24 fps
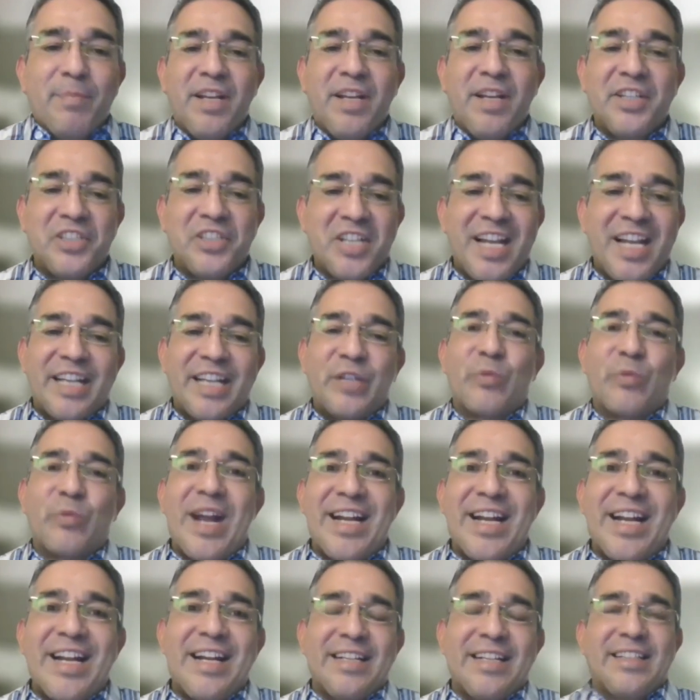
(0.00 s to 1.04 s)
me blush like
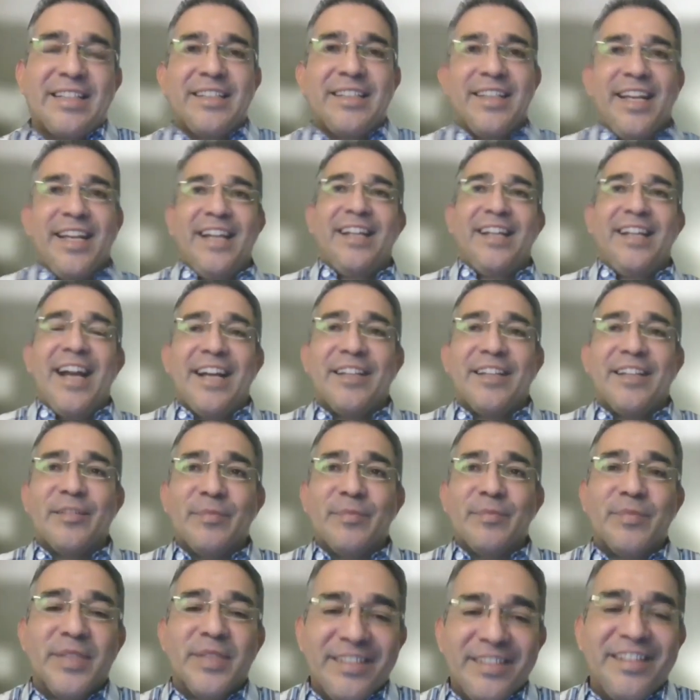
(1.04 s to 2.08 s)
right out of the gate,
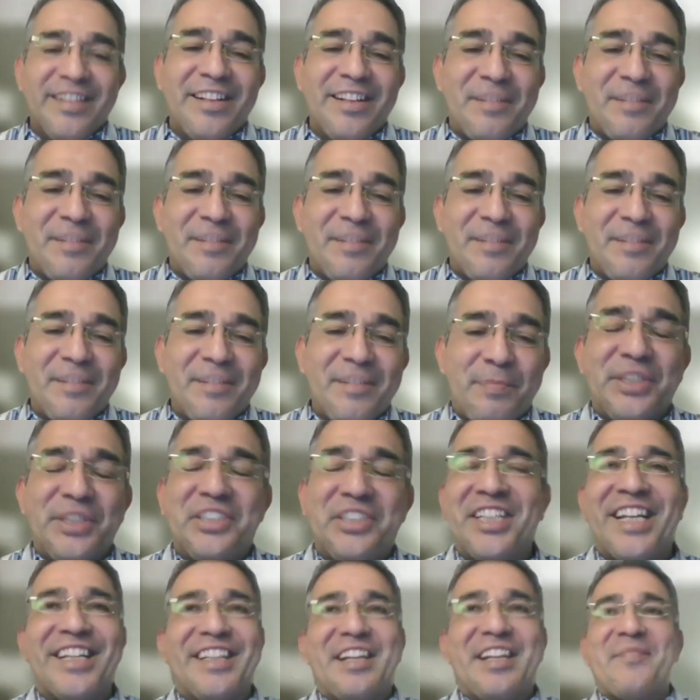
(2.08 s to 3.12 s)
Adam, but I
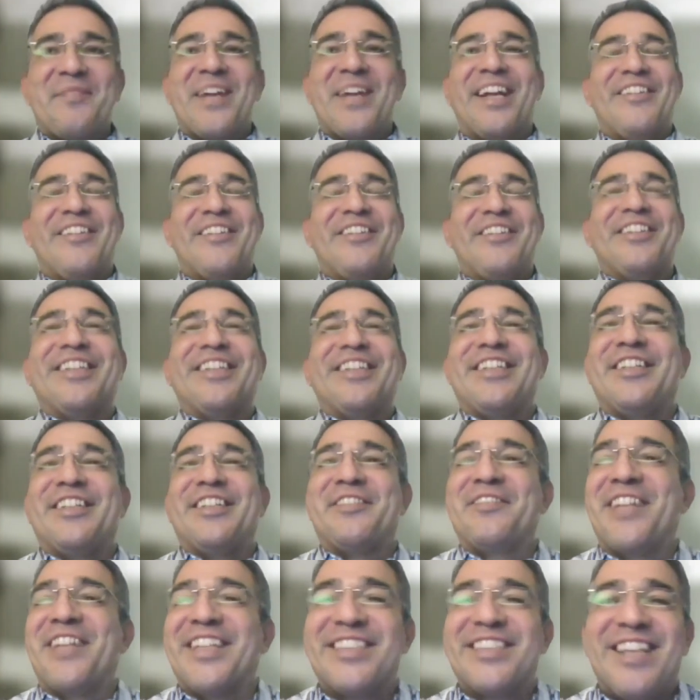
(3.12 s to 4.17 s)
appreciate that, man. All
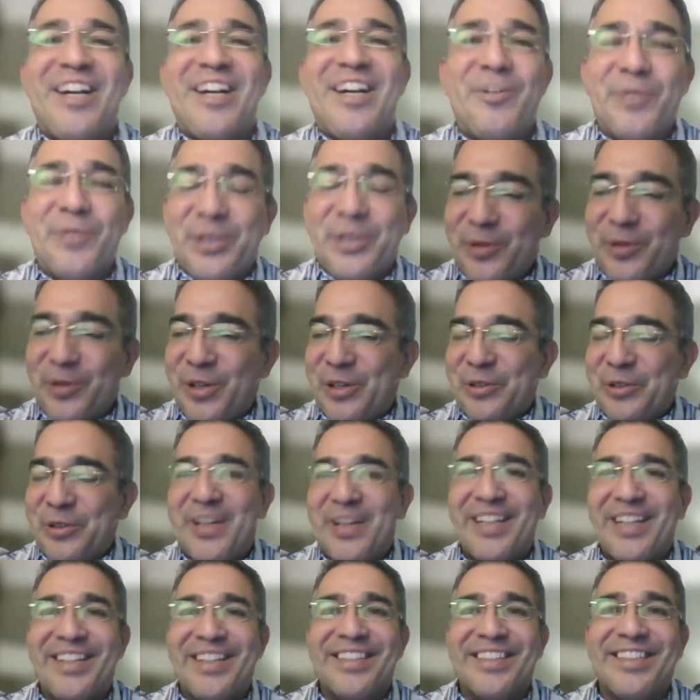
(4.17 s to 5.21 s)
love. That's how we
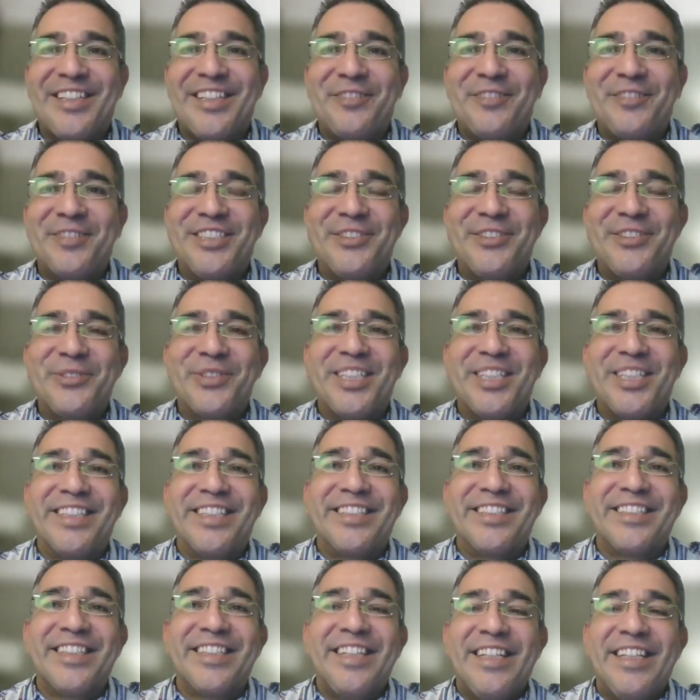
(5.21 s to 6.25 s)
roll, right? That's how we do
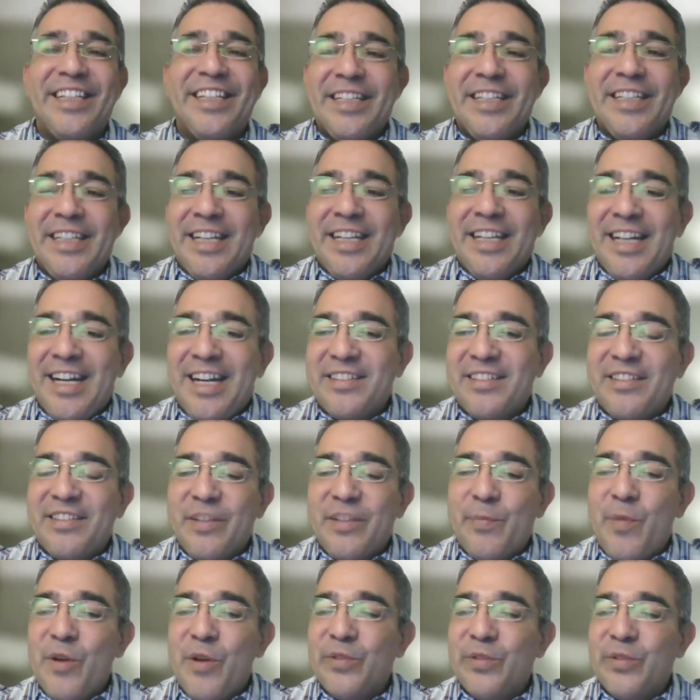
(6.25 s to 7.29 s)
things.
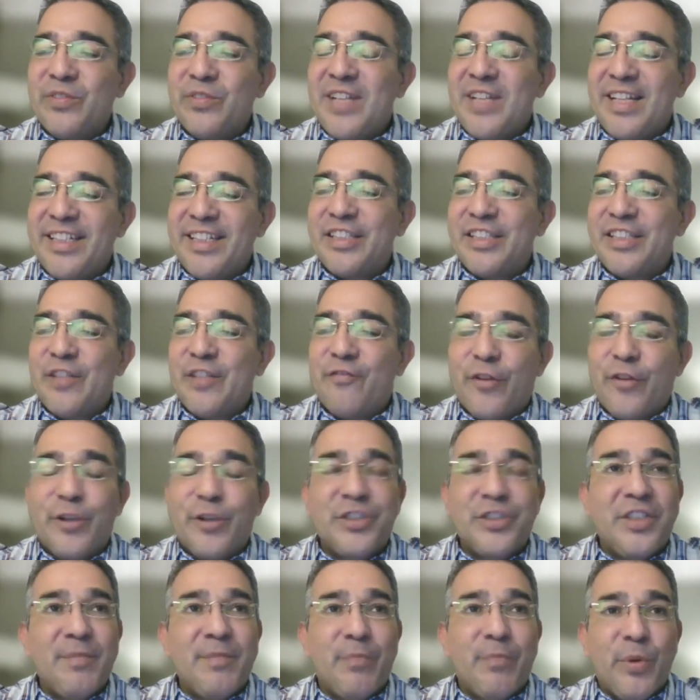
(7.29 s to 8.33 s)
The
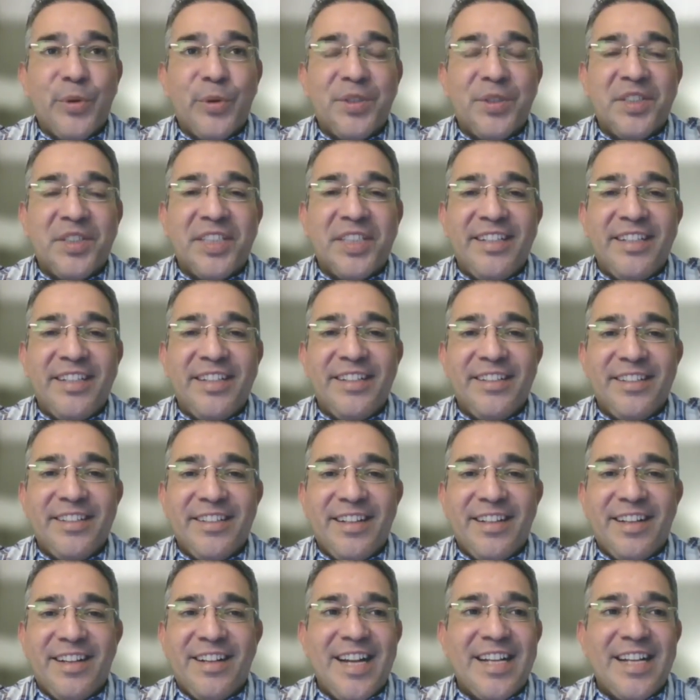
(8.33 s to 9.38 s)
first important thing
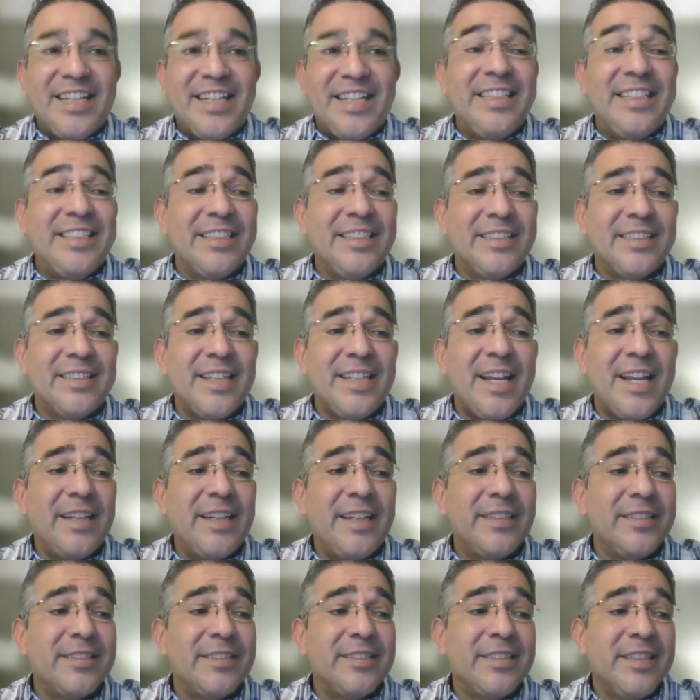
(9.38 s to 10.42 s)
that I need to
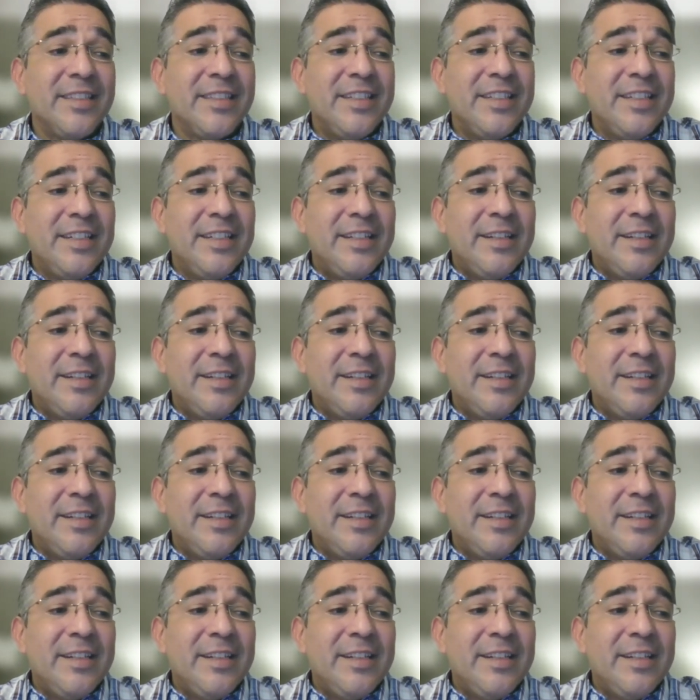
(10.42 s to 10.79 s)
say is